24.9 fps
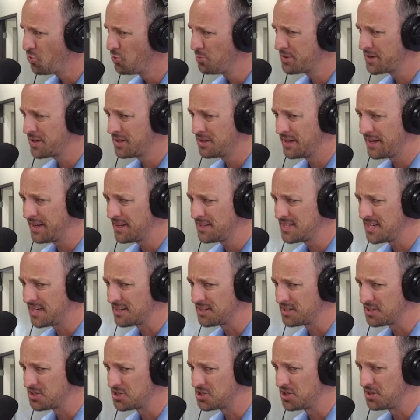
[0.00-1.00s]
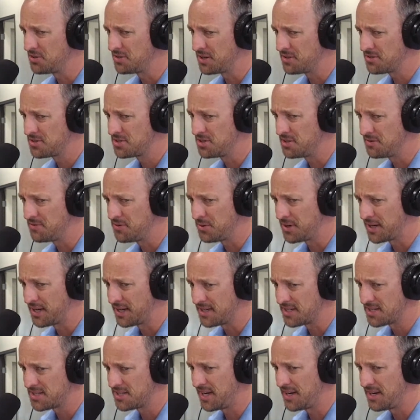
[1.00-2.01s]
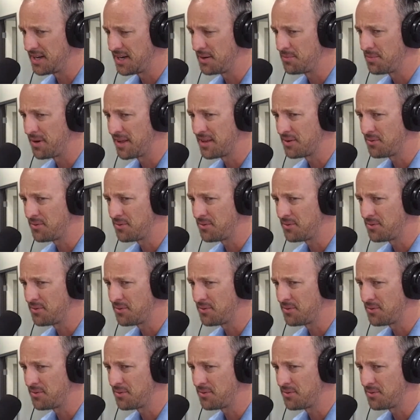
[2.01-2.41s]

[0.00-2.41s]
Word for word: we'll put a link down in the show notes too if you want to get signed up.